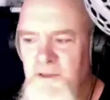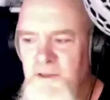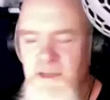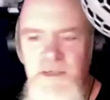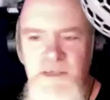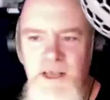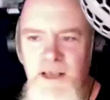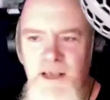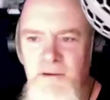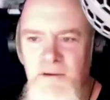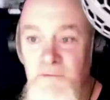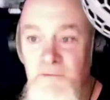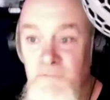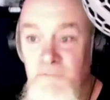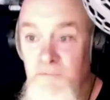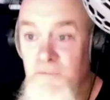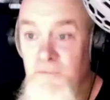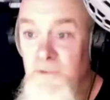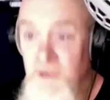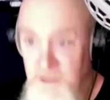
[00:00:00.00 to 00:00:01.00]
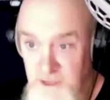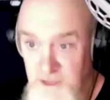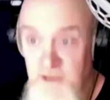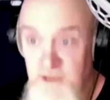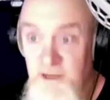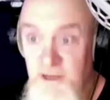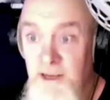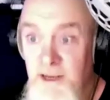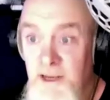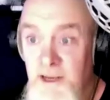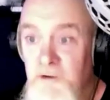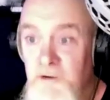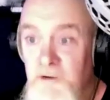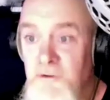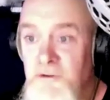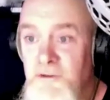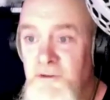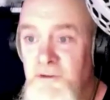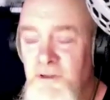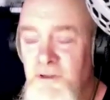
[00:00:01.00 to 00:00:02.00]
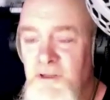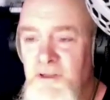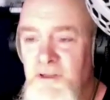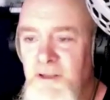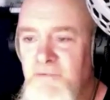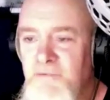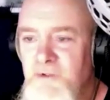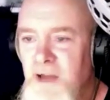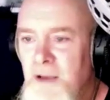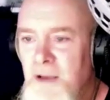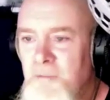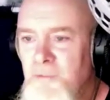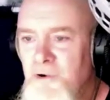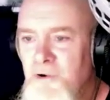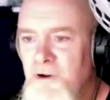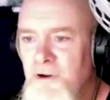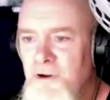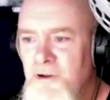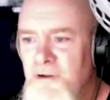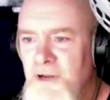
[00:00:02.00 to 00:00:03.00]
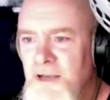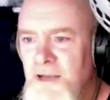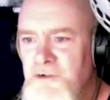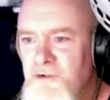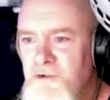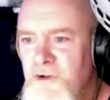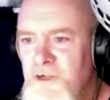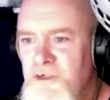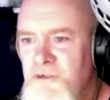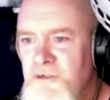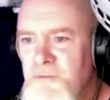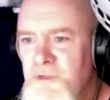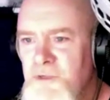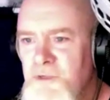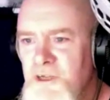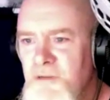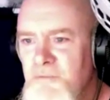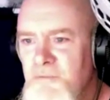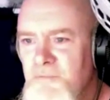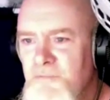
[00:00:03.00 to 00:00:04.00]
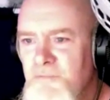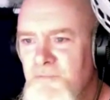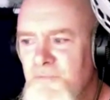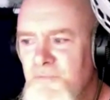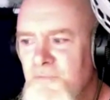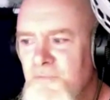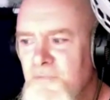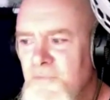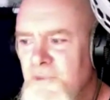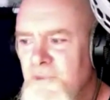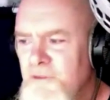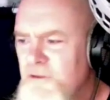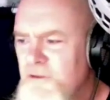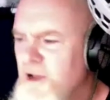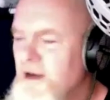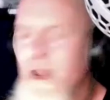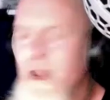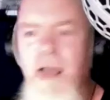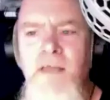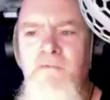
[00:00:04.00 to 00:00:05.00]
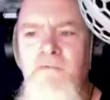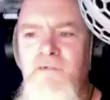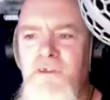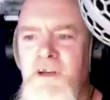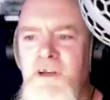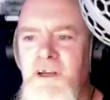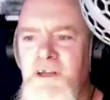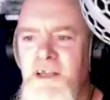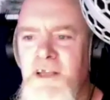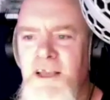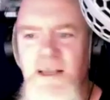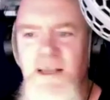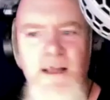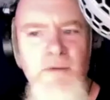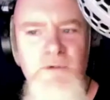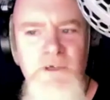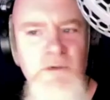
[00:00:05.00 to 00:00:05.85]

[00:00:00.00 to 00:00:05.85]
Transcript: it's that when I did it at Halo, the David Attenborough Natural History Museum, Alive 3D. That was